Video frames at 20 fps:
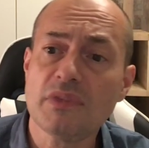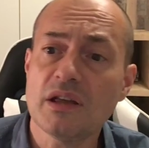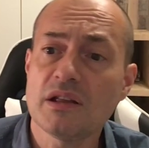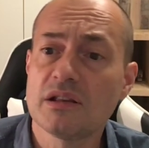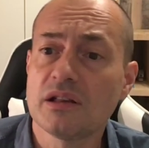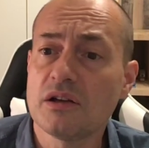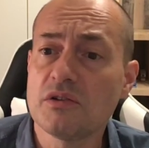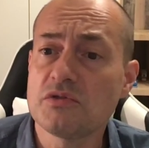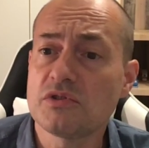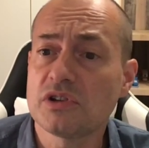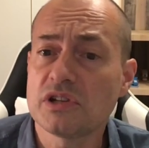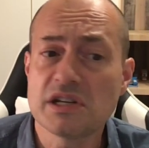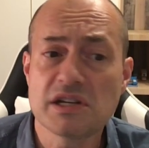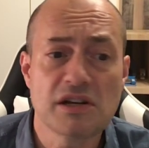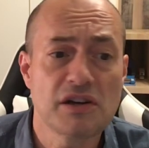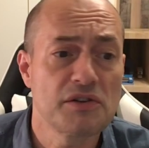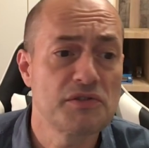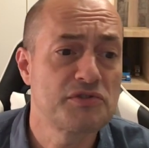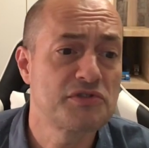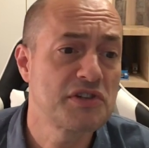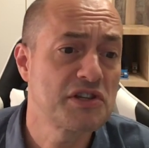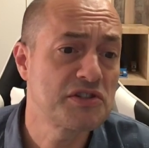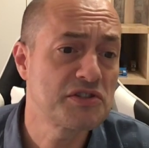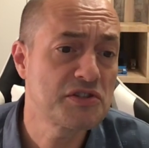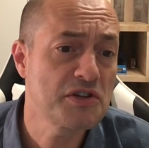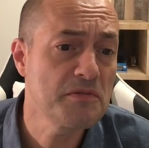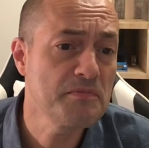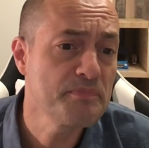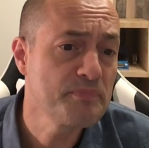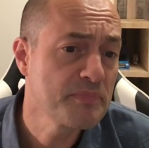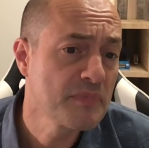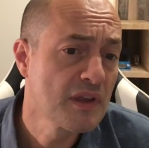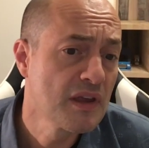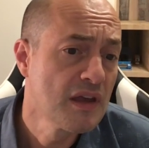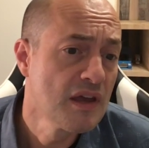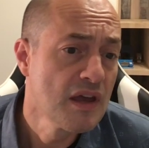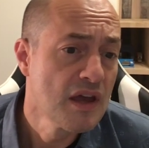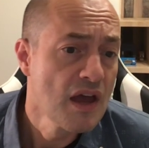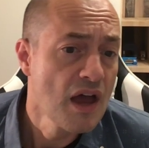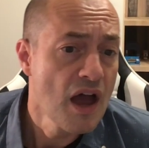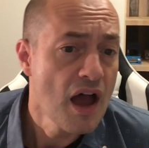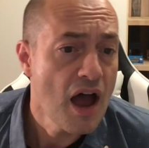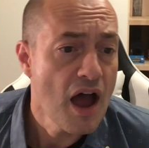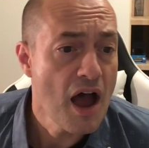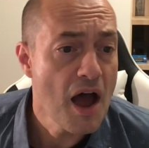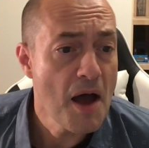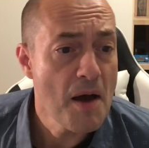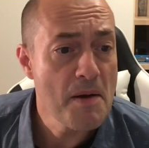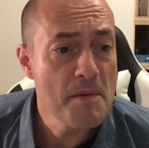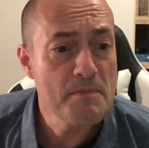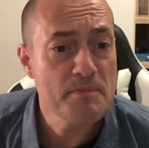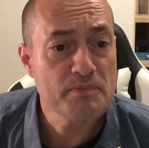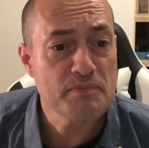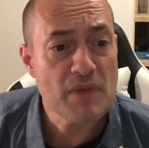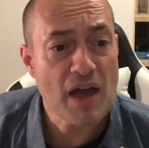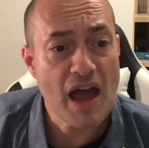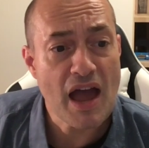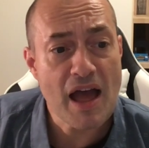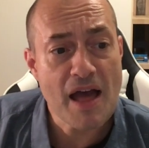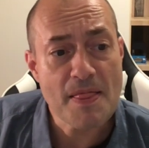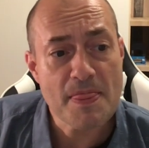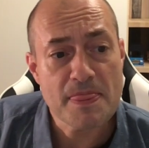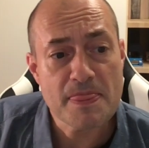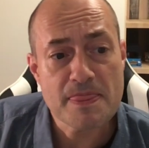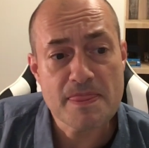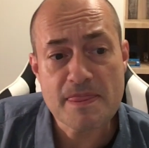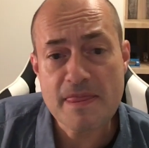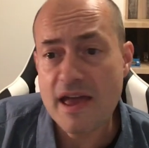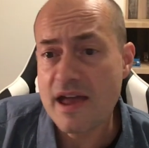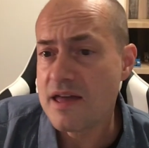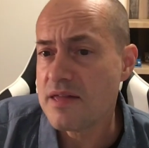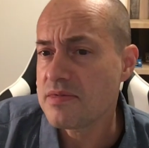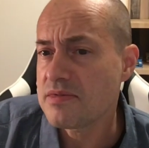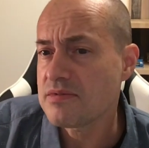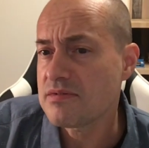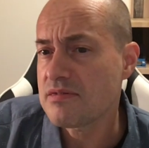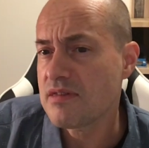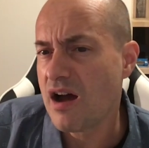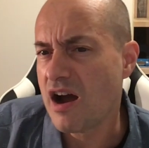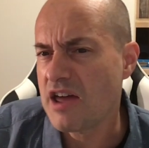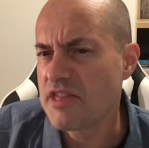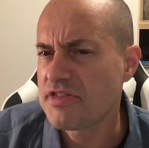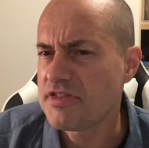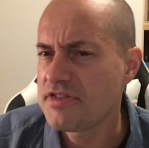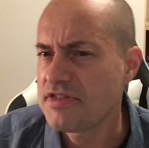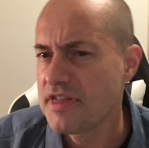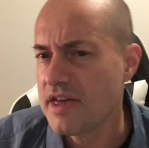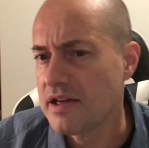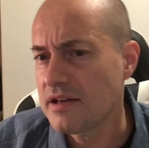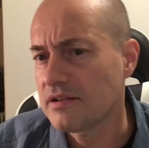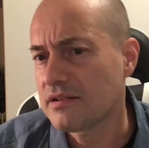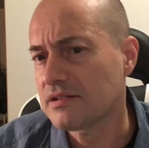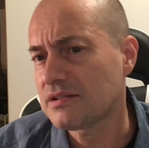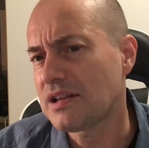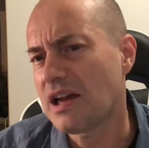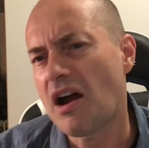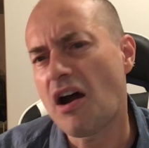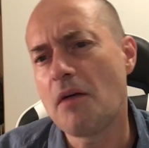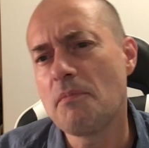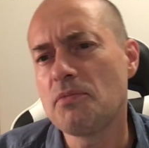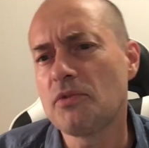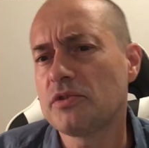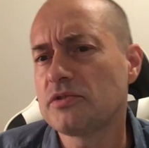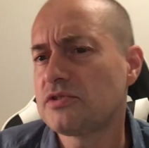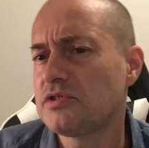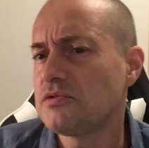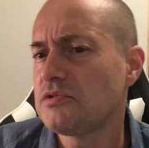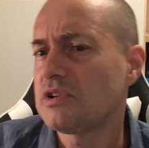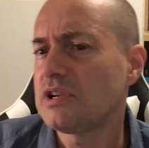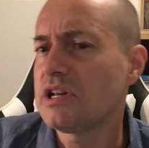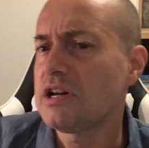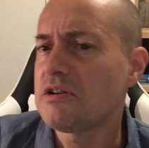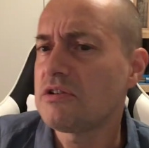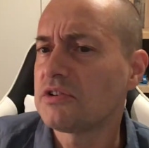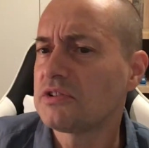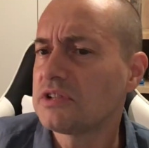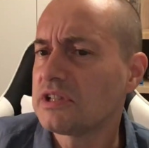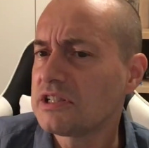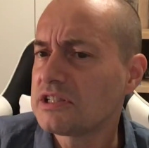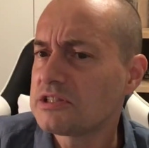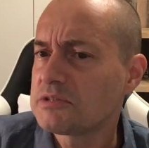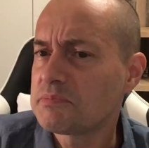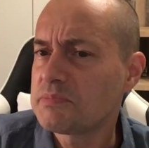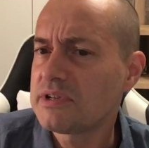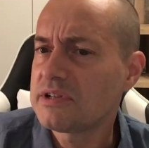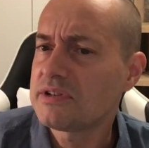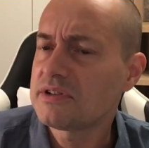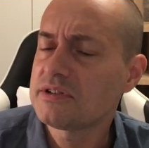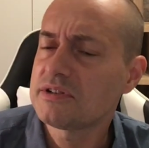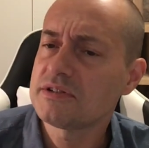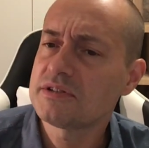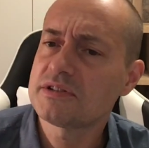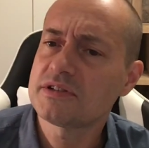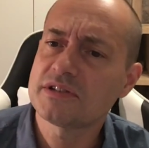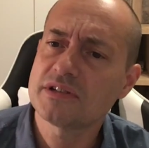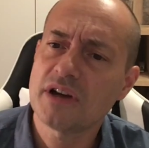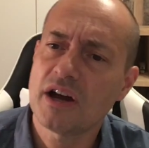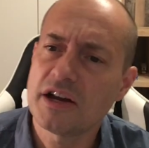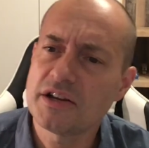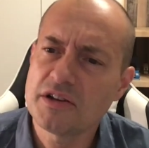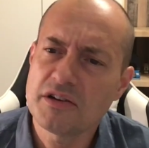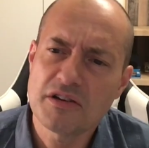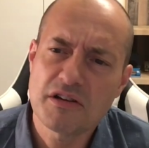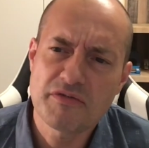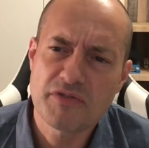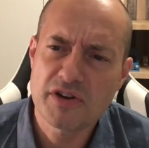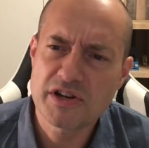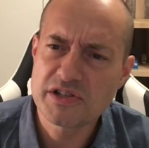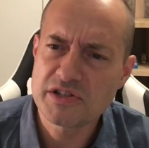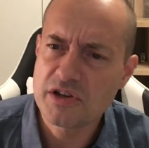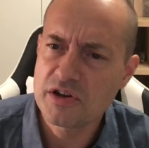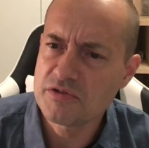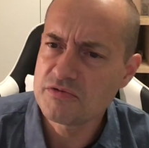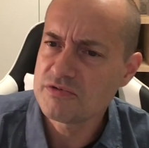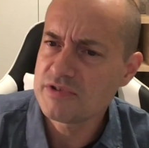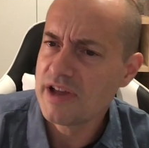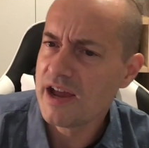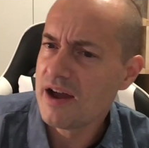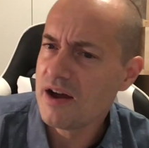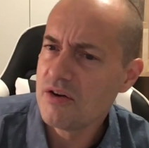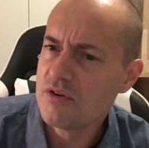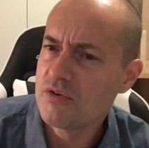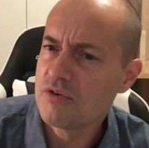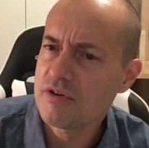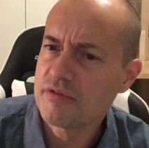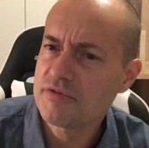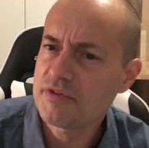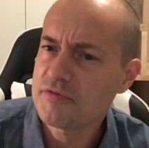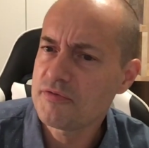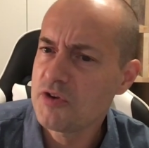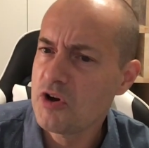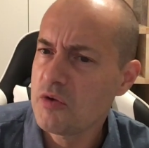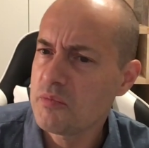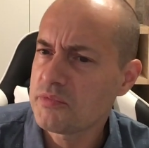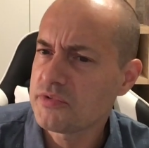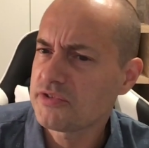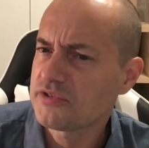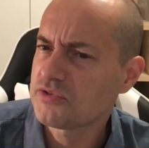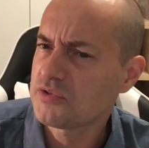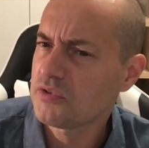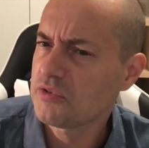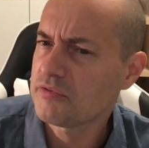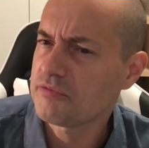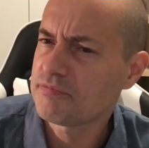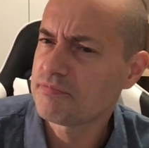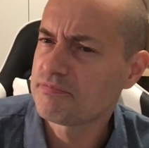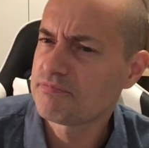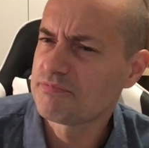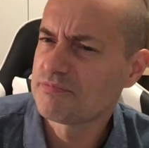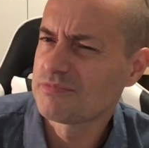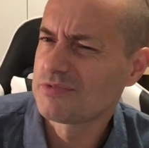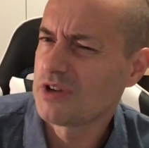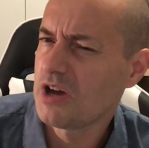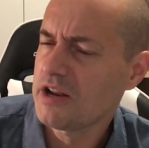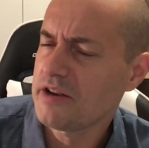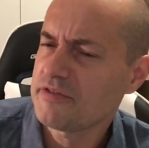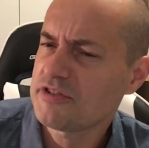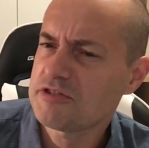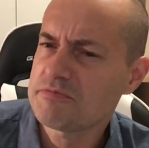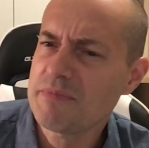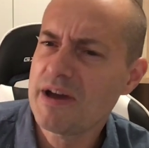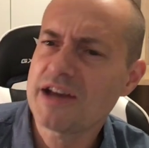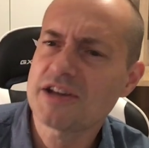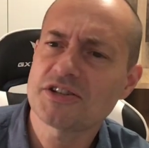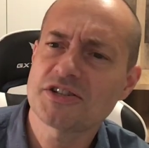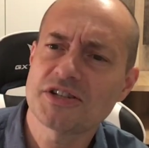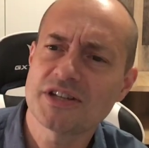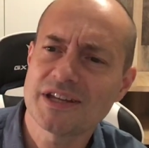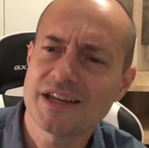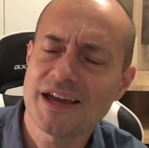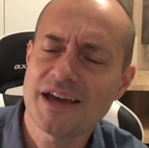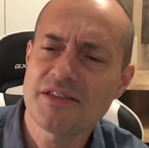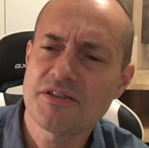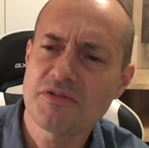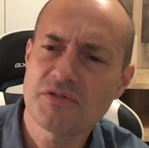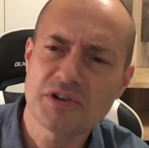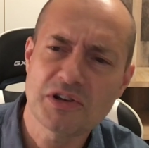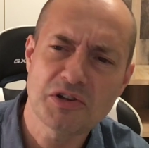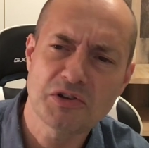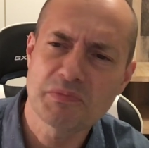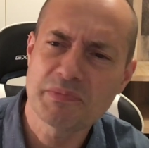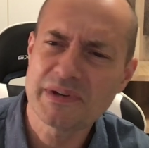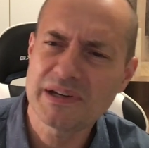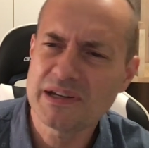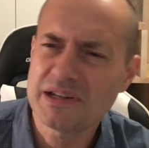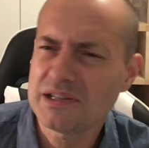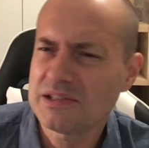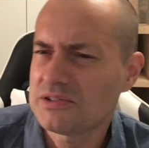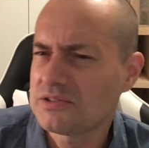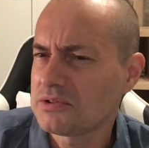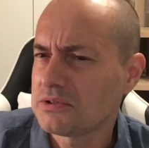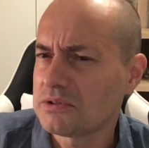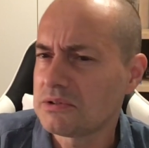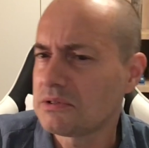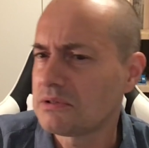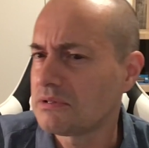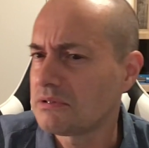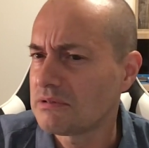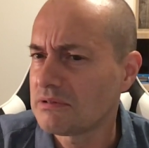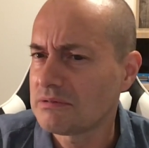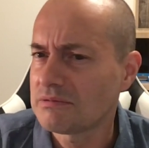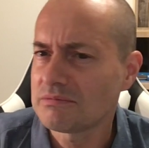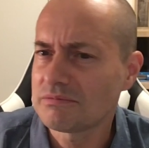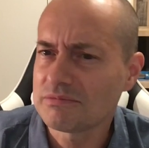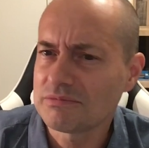ecosystem. And then I think, now I'm not too clear on this because I don't know if I zoned out or if the film was sort of kind of smashed together a little bit, or